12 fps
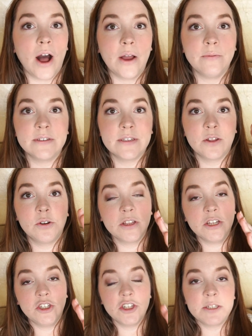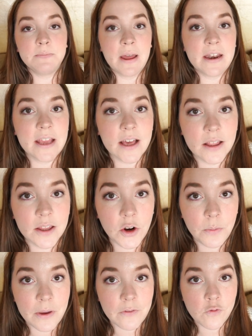I was literally just bending a
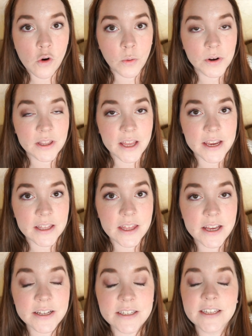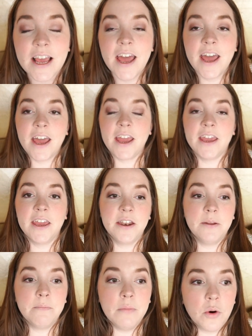little bit forward like this,
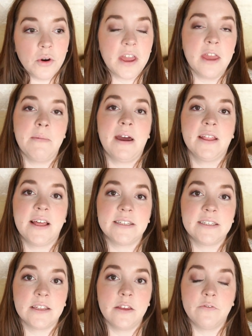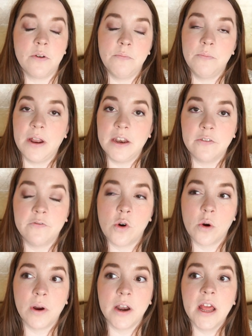and milk came out of that slit from bending
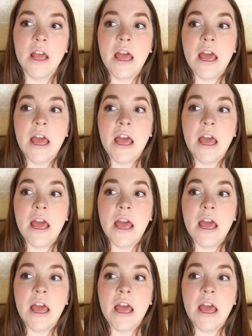forward.